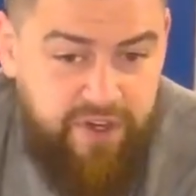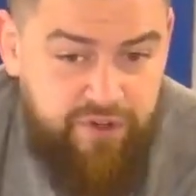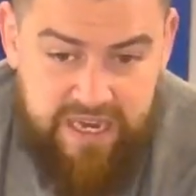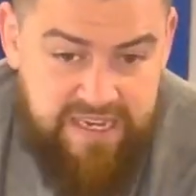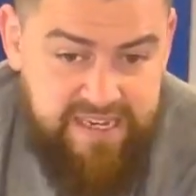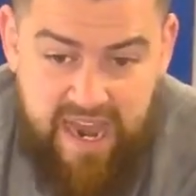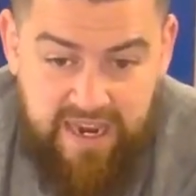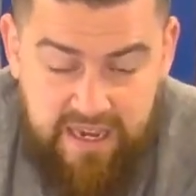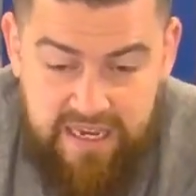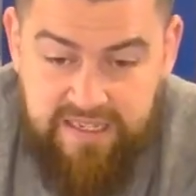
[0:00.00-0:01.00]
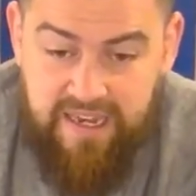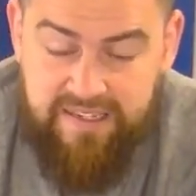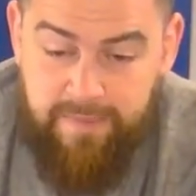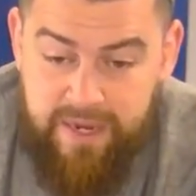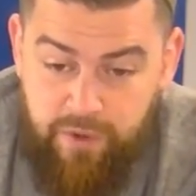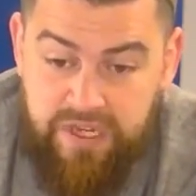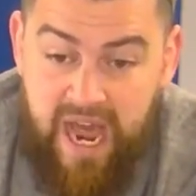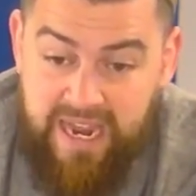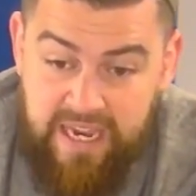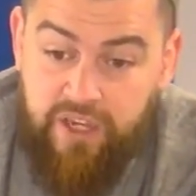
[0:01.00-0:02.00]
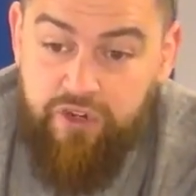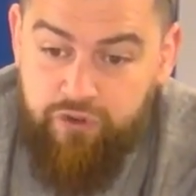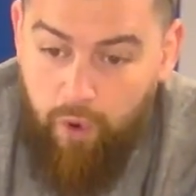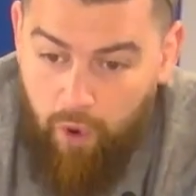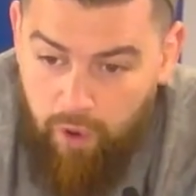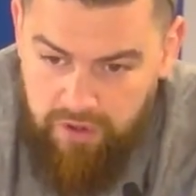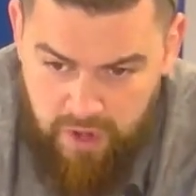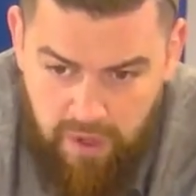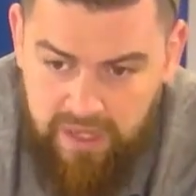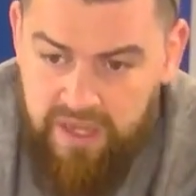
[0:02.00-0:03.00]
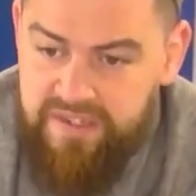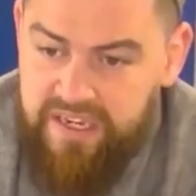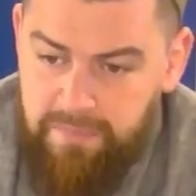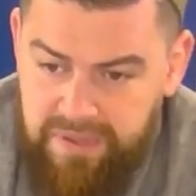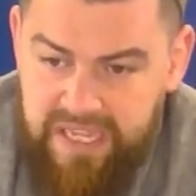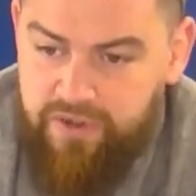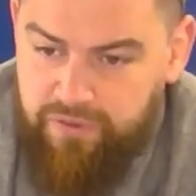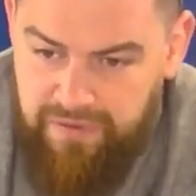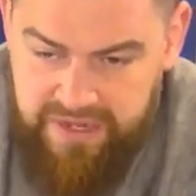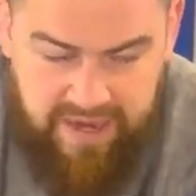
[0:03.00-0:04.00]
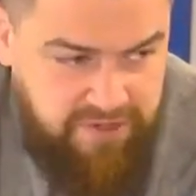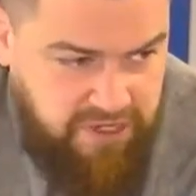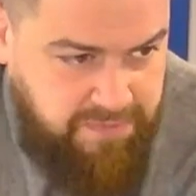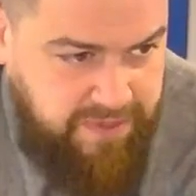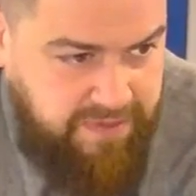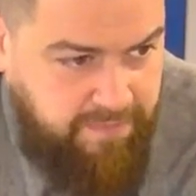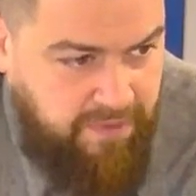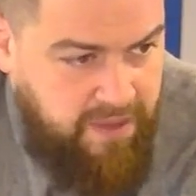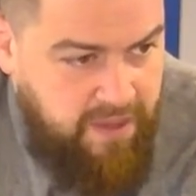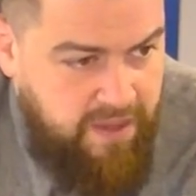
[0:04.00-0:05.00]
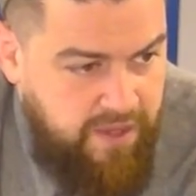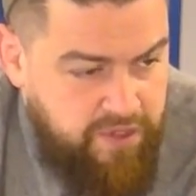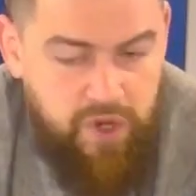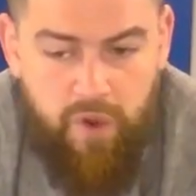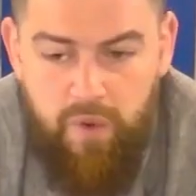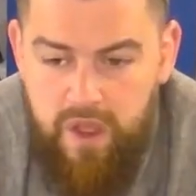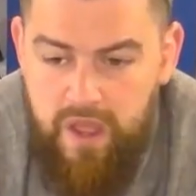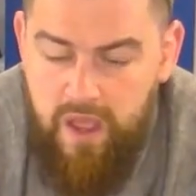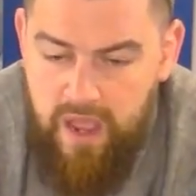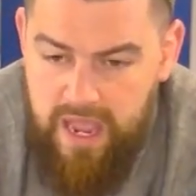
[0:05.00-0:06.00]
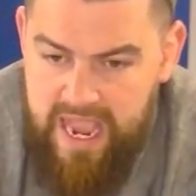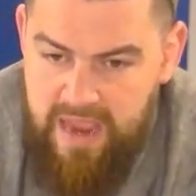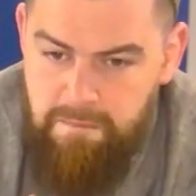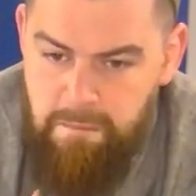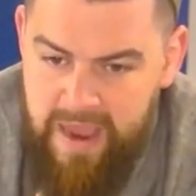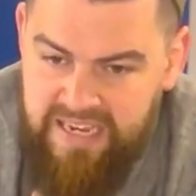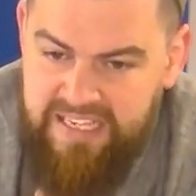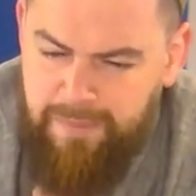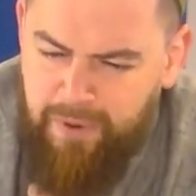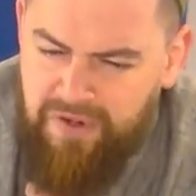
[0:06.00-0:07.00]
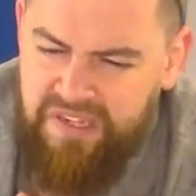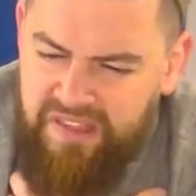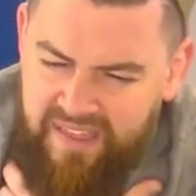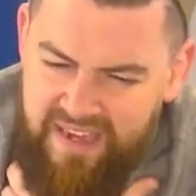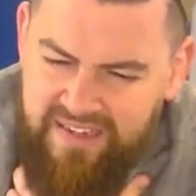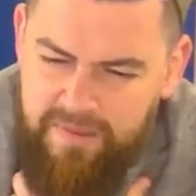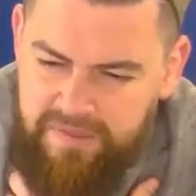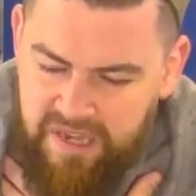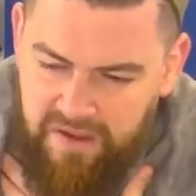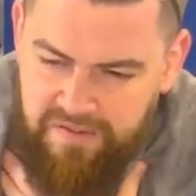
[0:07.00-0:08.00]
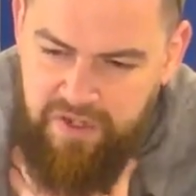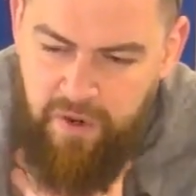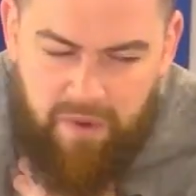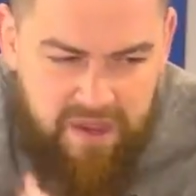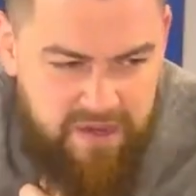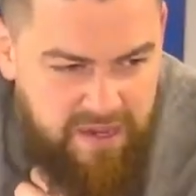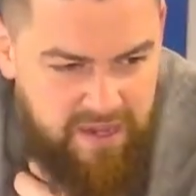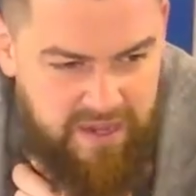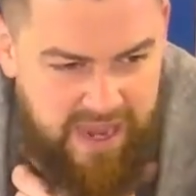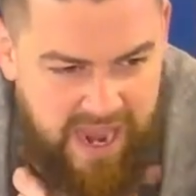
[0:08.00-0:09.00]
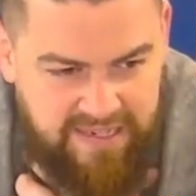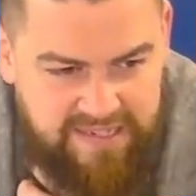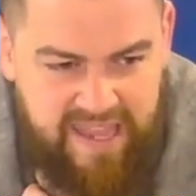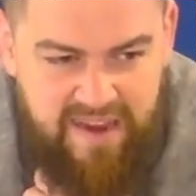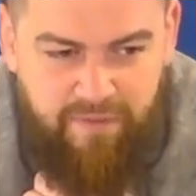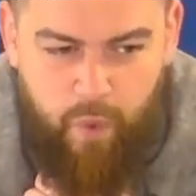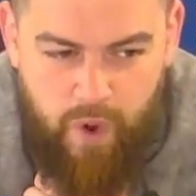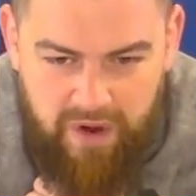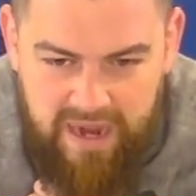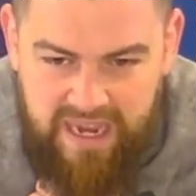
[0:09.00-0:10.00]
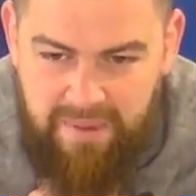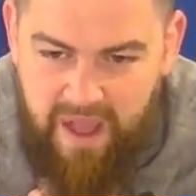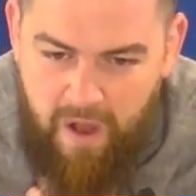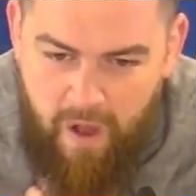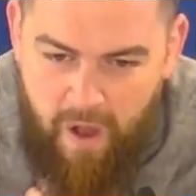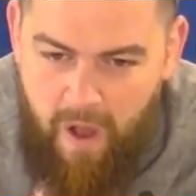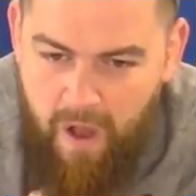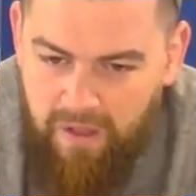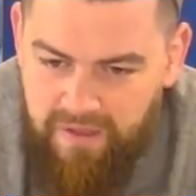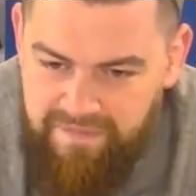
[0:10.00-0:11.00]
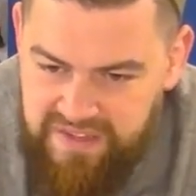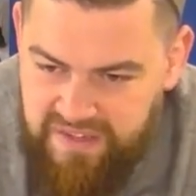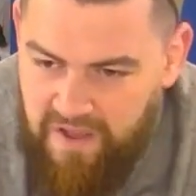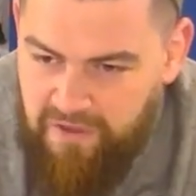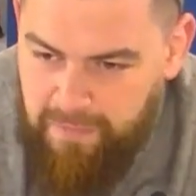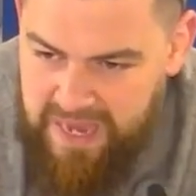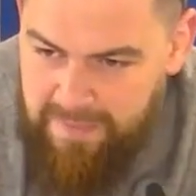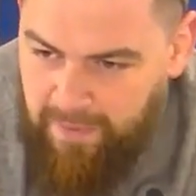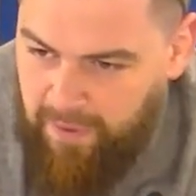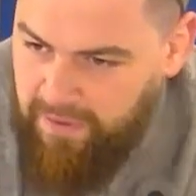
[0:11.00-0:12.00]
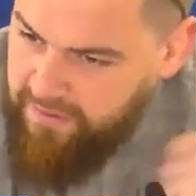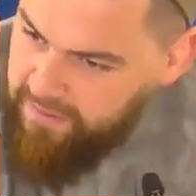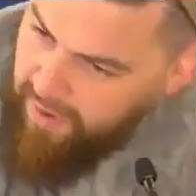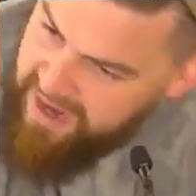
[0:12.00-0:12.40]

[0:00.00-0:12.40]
he's not somebody who's not in control. No, Allah is in complete control of the day of judgment. So it makes the person think to themselves, you know what? Instead of worrying about all of these other people, right,